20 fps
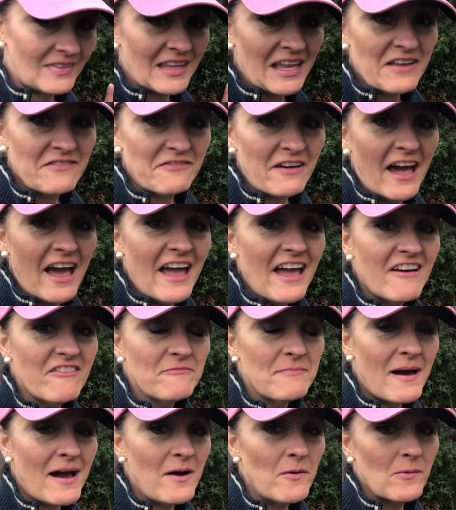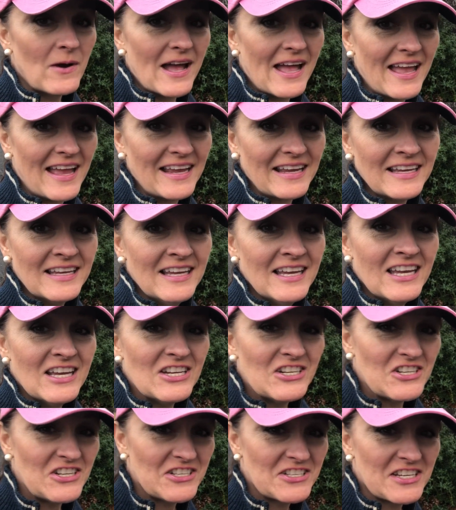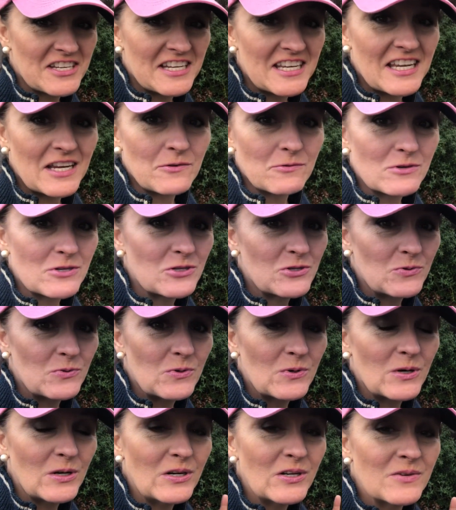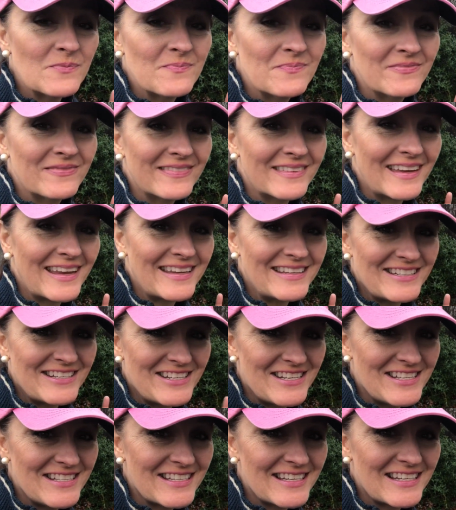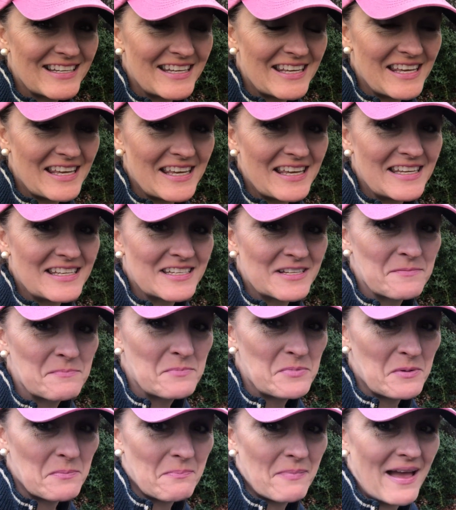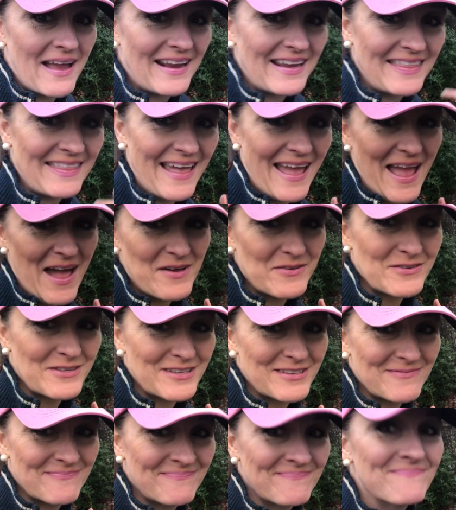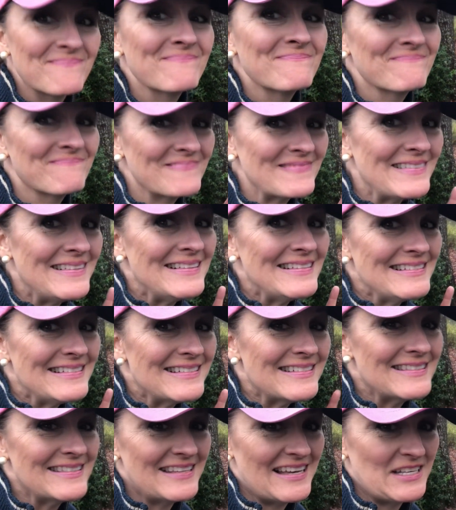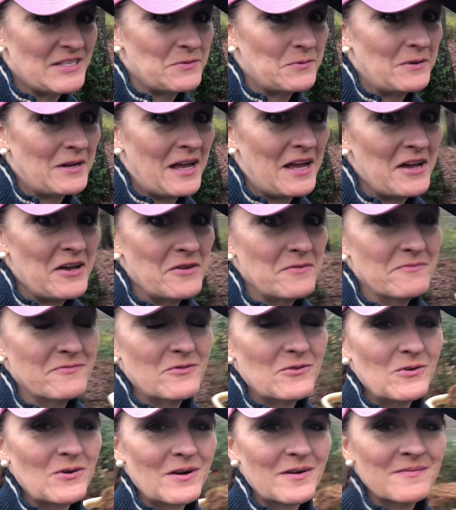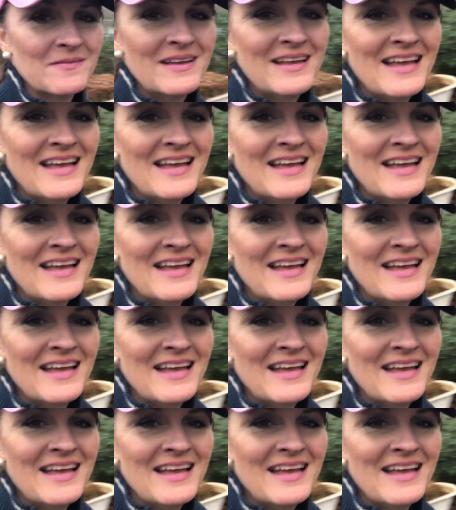If I have my way, she's going to get restored and she's going to get put back in the house. That's what I hope for.